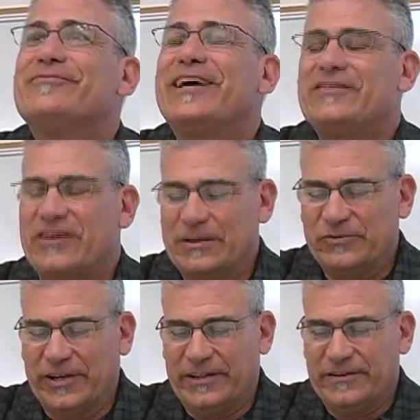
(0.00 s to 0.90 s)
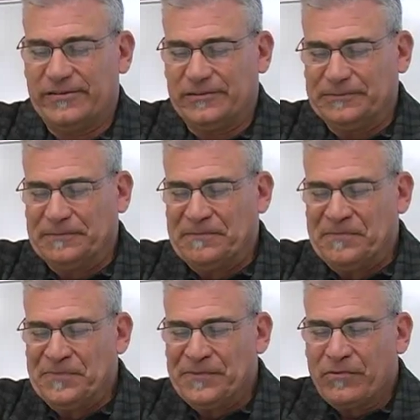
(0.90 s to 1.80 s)
at times like this.
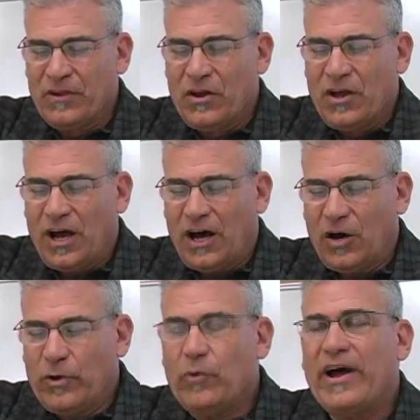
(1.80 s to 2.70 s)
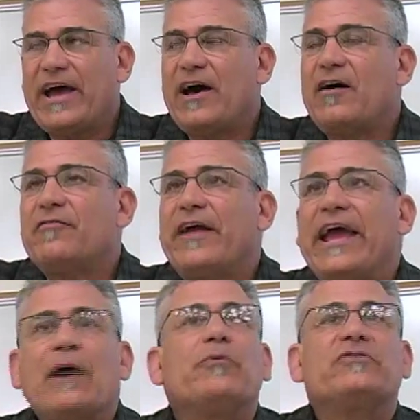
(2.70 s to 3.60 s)
We will have
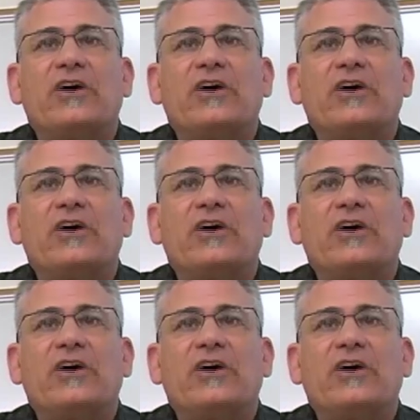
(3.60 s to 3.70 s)
ample